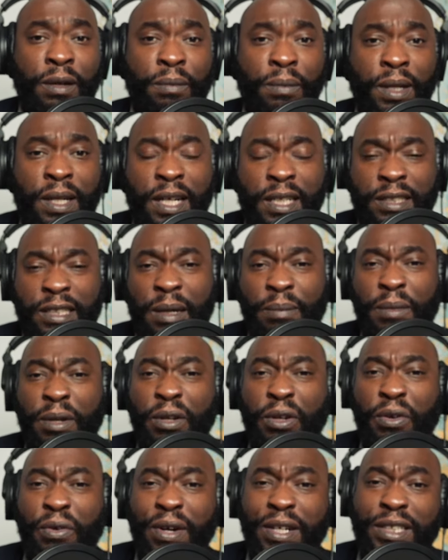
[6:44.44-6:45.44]
because I'm
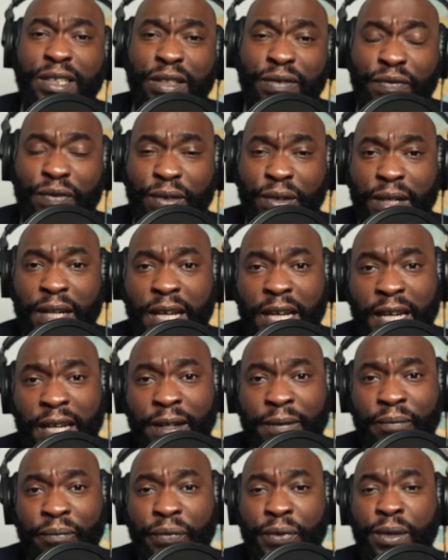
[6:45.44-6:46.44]
anointed for that
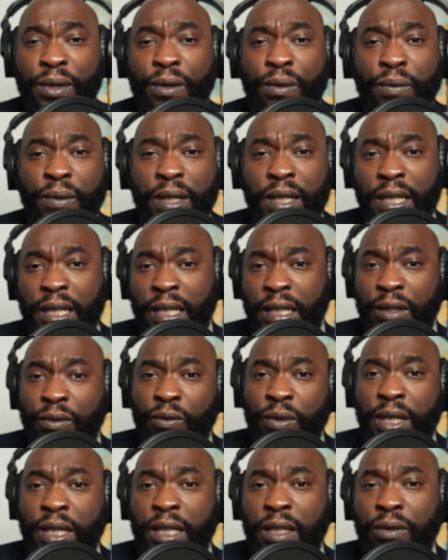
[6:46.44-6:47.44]
when
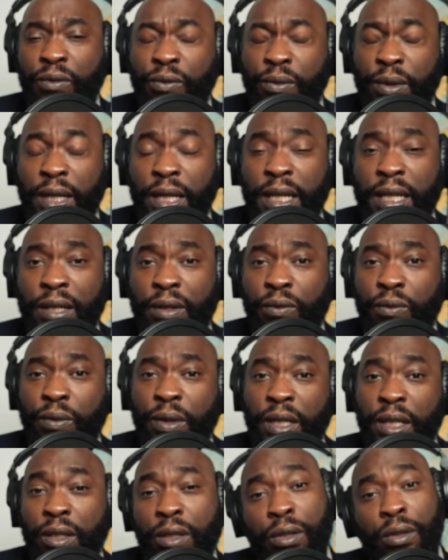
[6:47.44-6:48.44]
when when
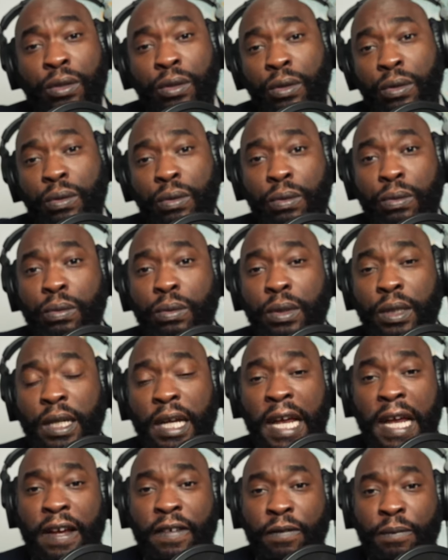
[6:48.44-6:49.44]
when you would
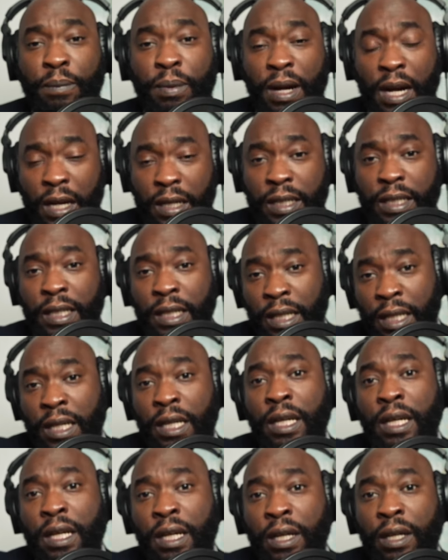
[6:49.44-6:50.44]
have probably
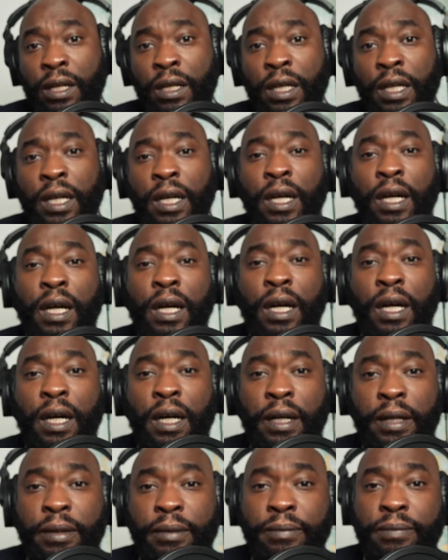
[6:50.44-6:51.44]

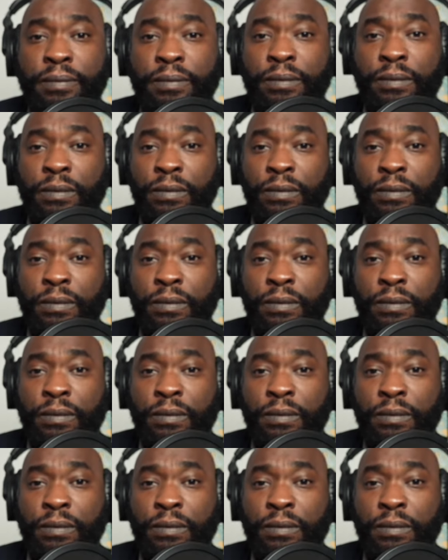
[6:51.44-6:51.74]
um